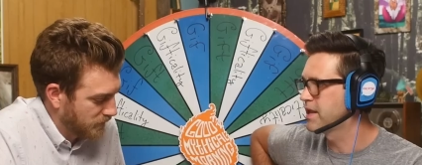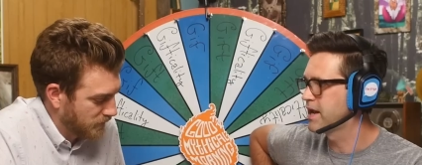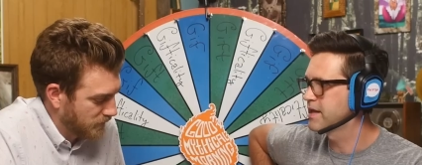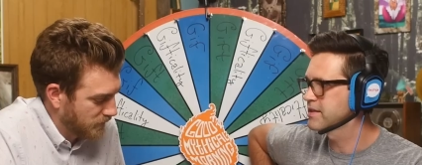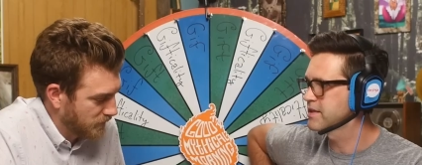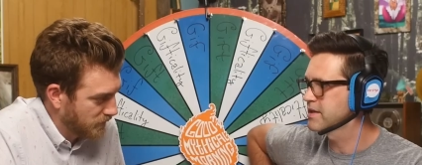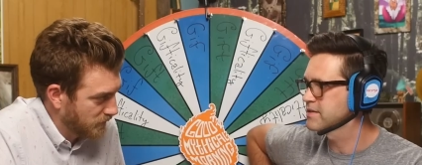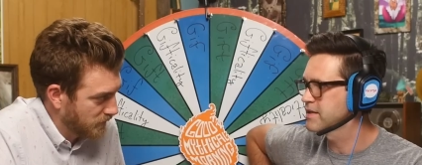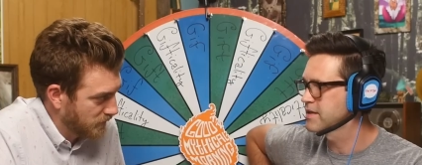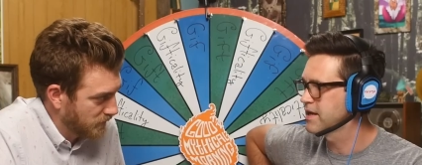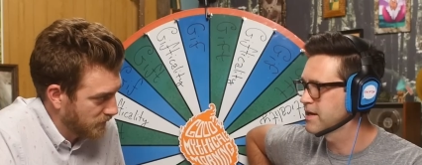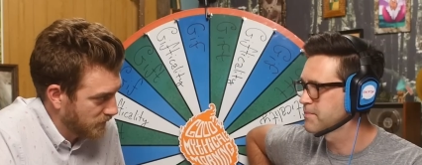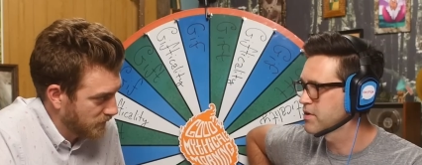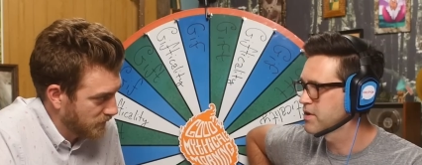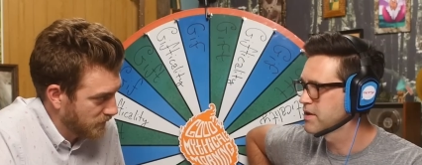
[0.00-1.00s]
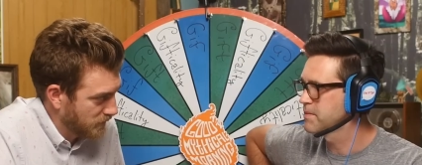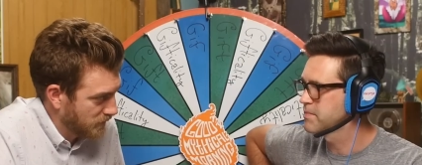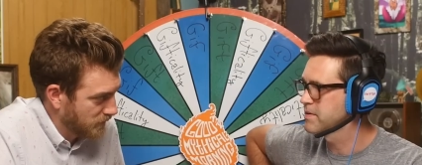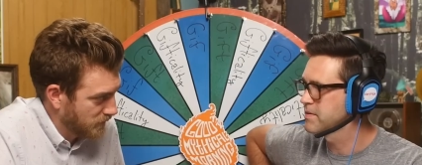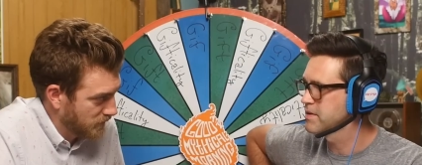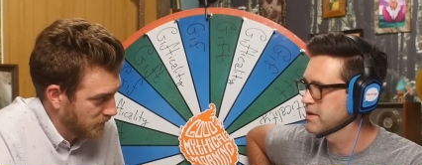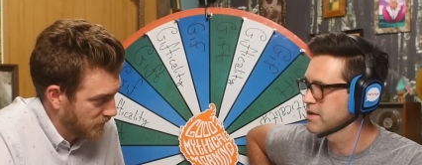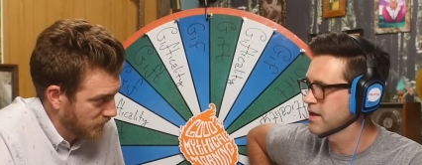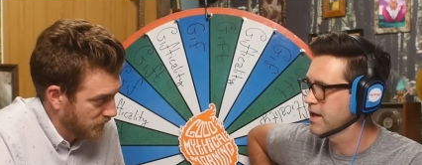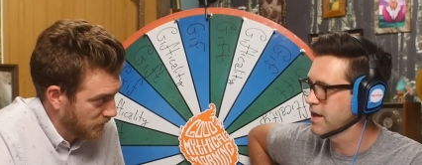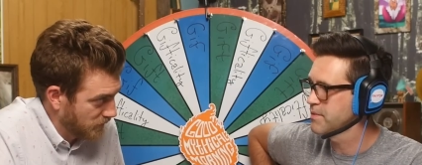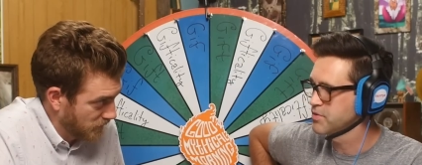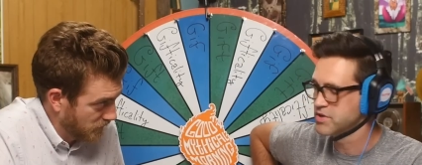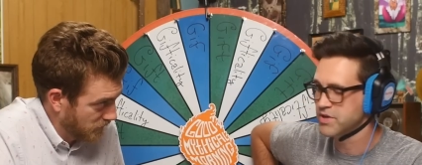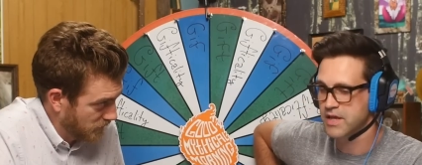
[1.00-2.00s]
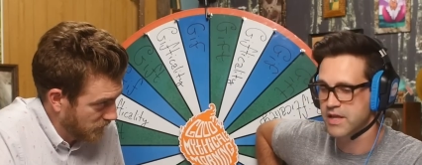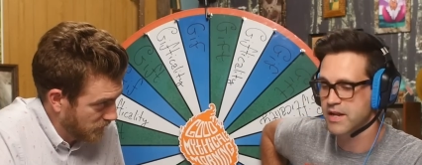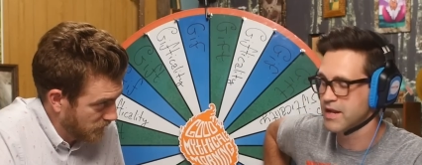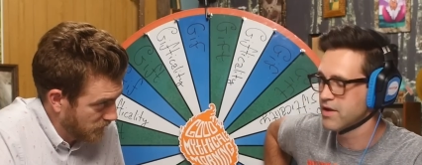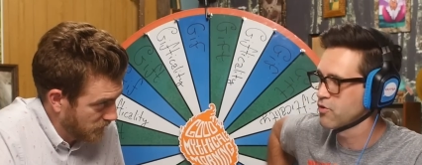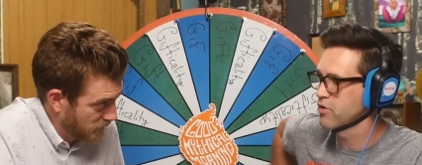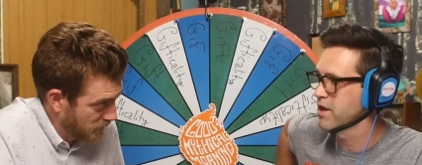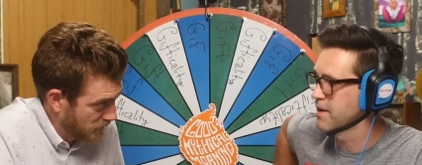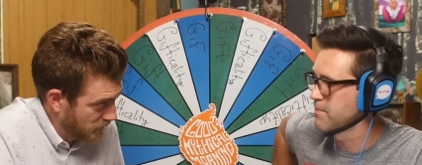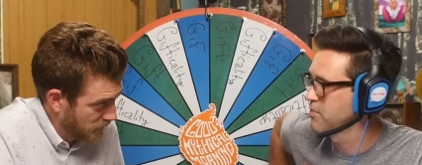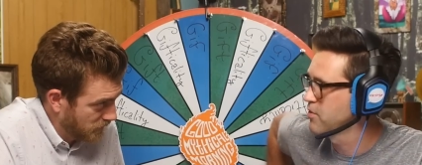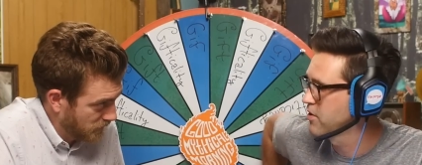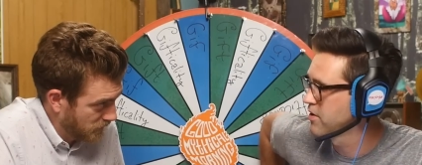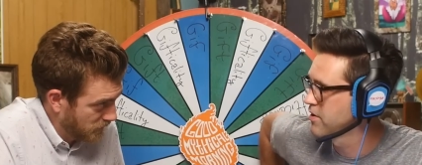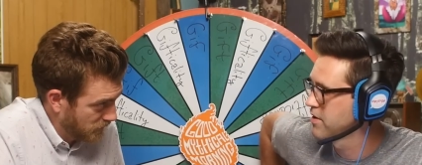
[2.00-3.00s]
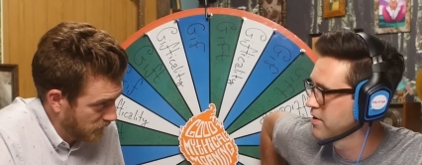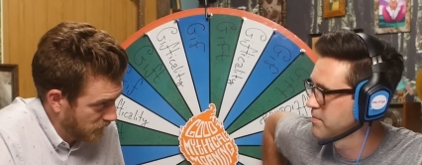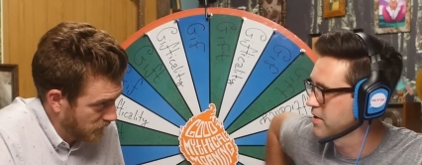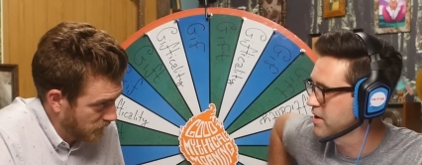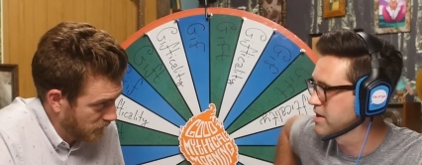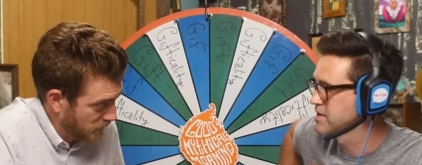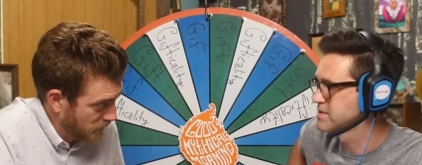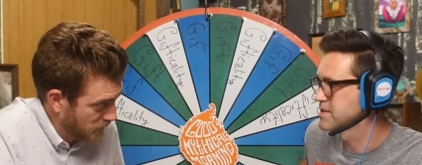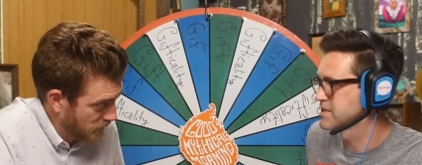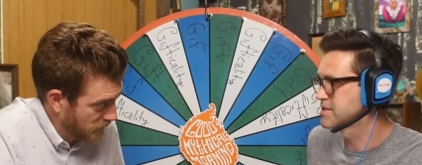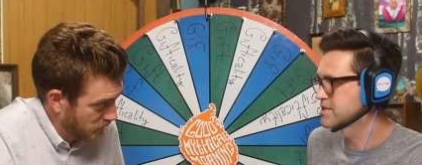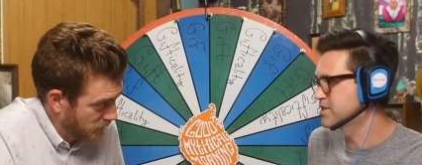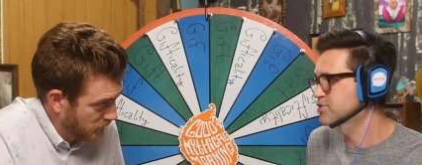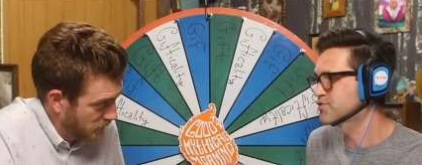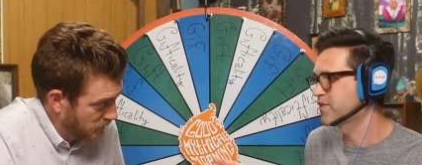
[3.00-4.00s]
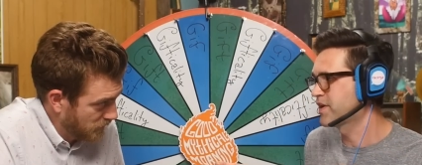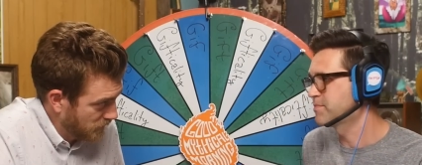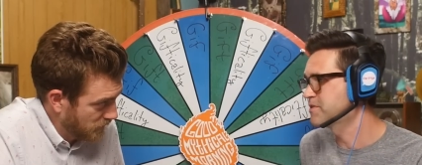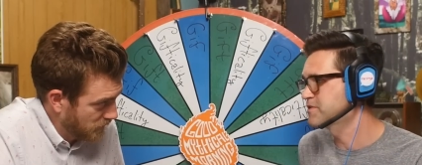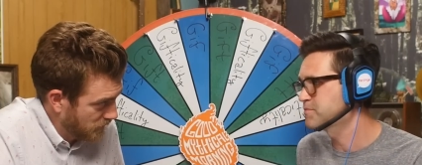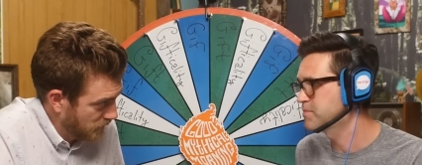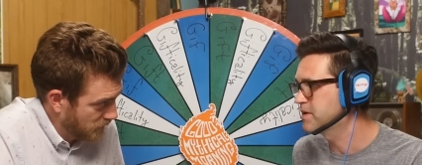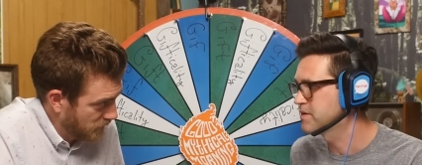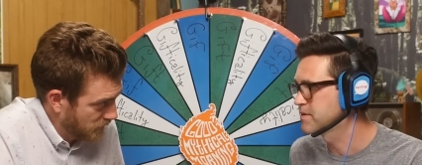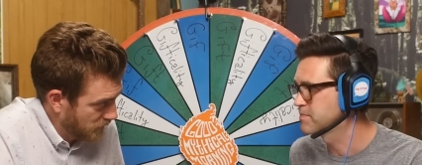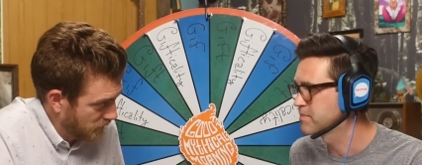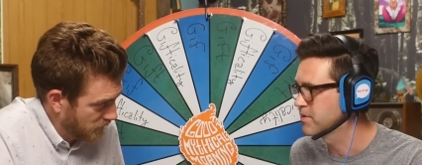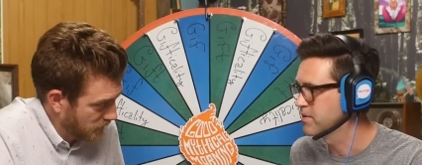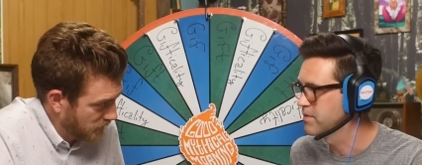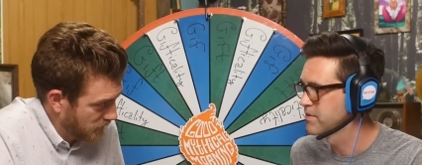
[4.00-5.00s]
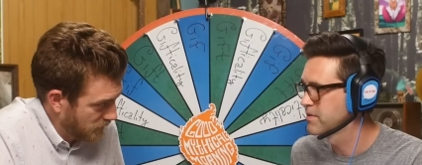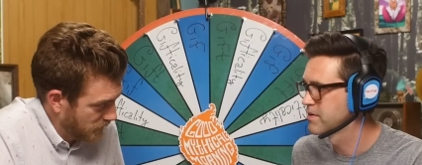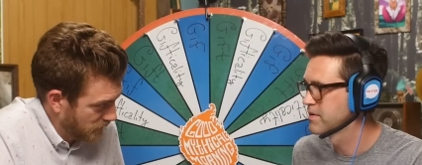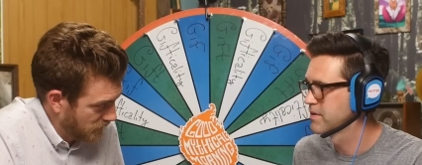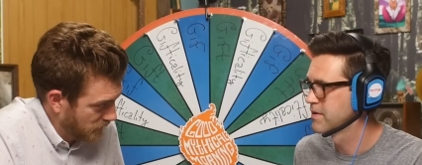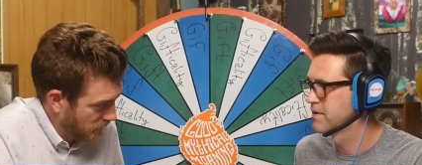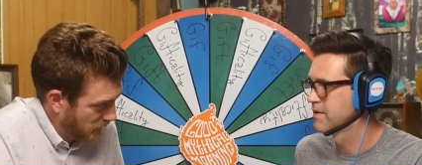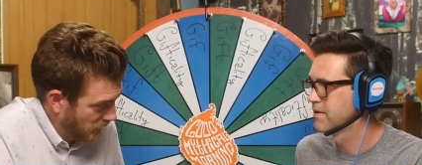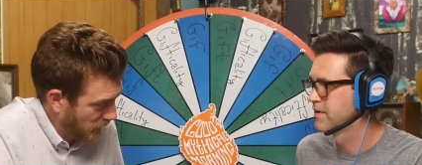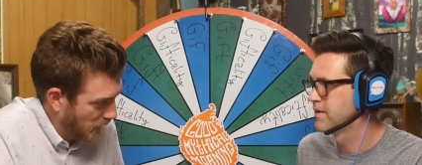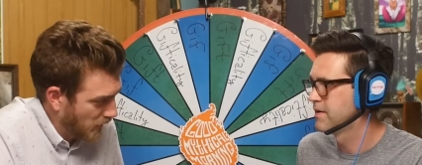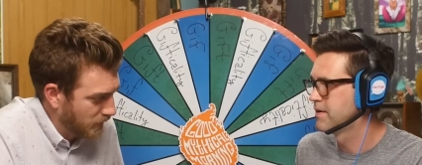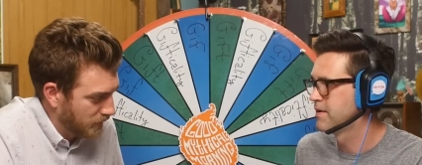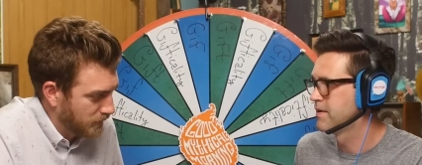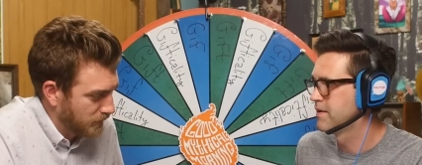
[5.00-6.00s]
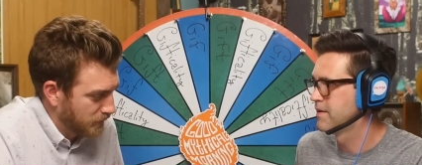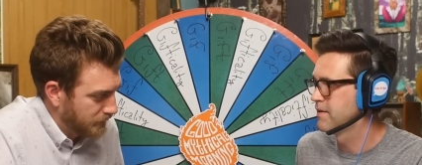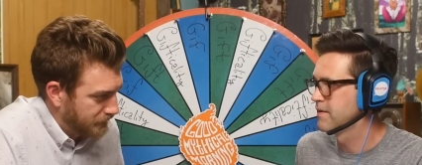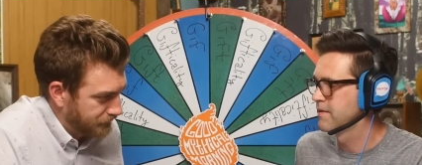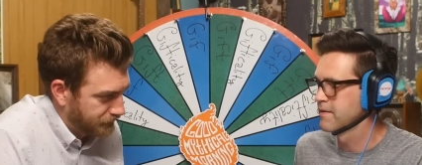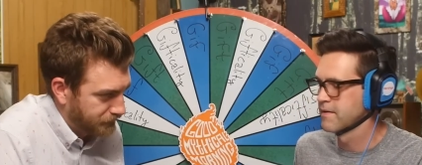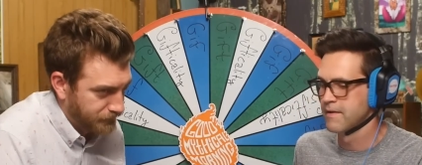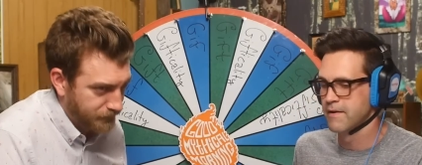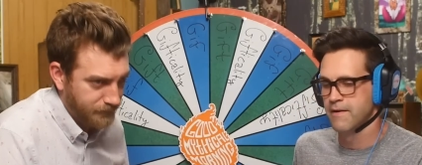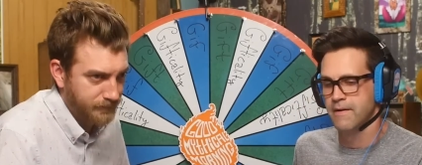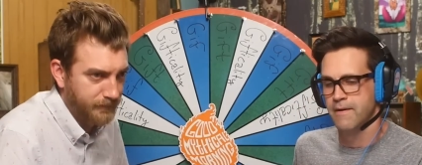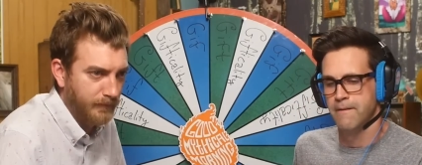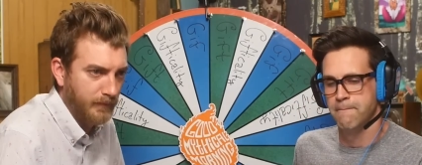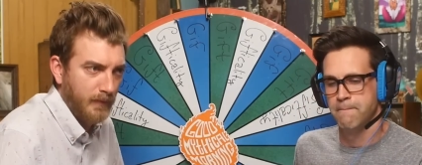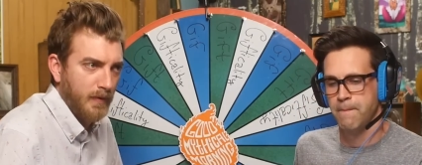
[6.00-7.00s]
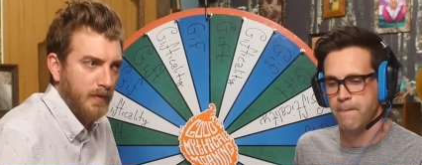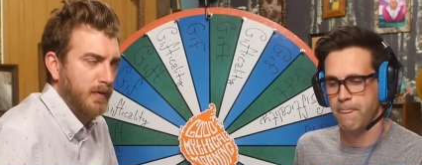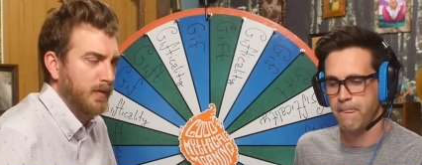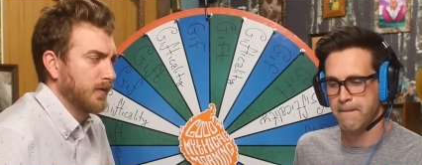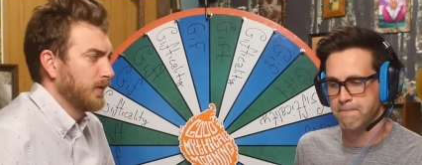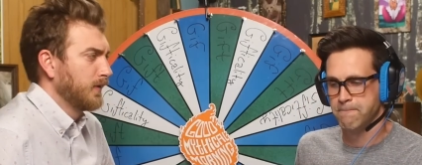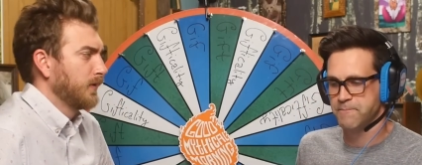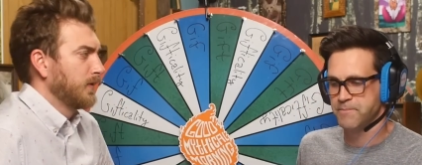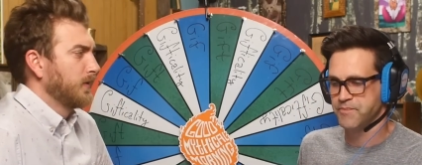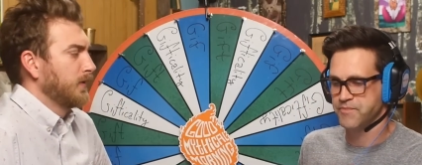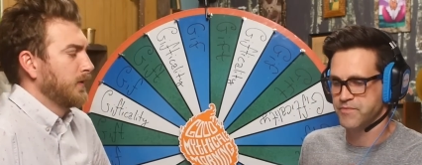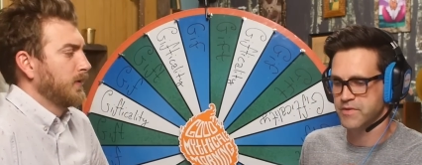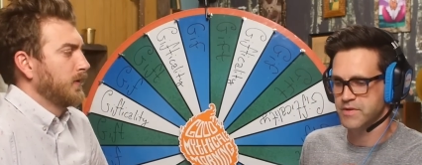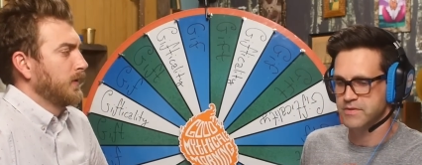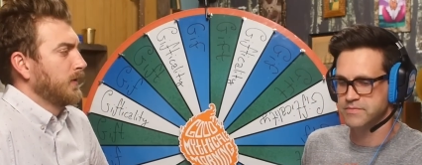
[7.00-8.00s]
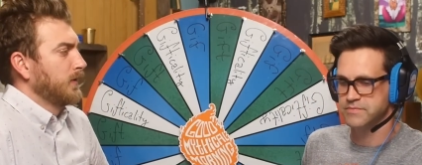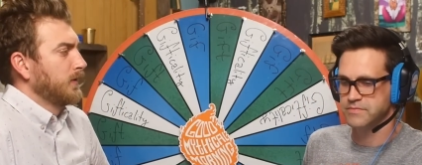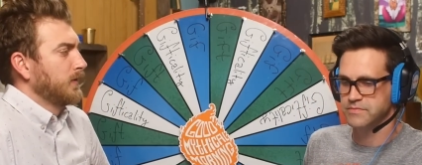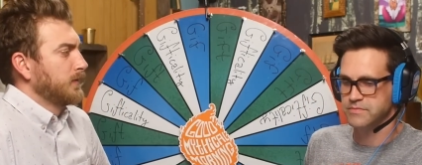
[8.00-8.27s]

Speaker 1: and I think that I'm going to be able to get a whole lot more because it's just famous people. Okay. Okay, get set, go.